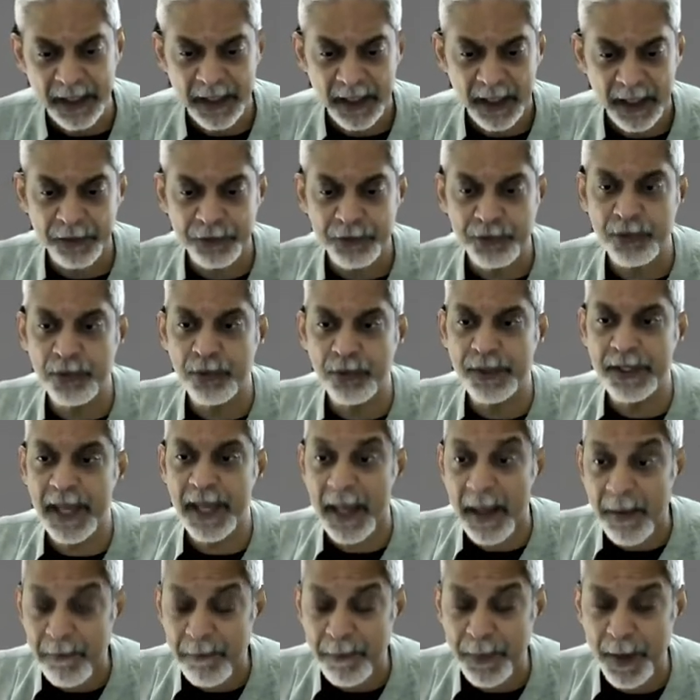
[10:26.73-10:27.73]
And through the
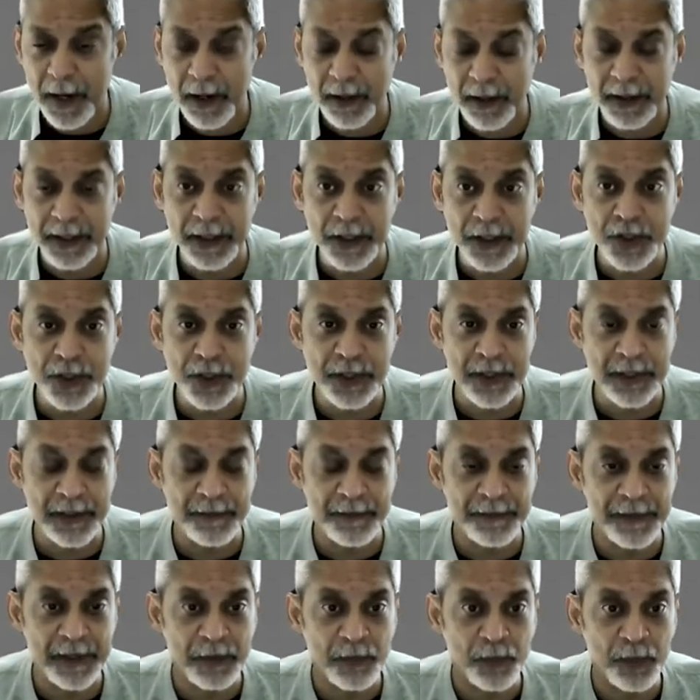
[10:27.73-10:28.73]
Empower
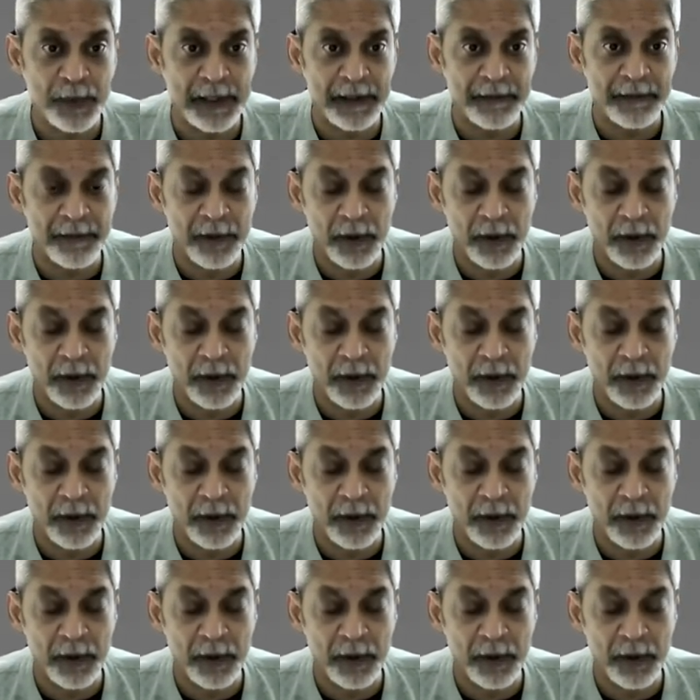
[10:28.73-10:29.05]
initiative that we have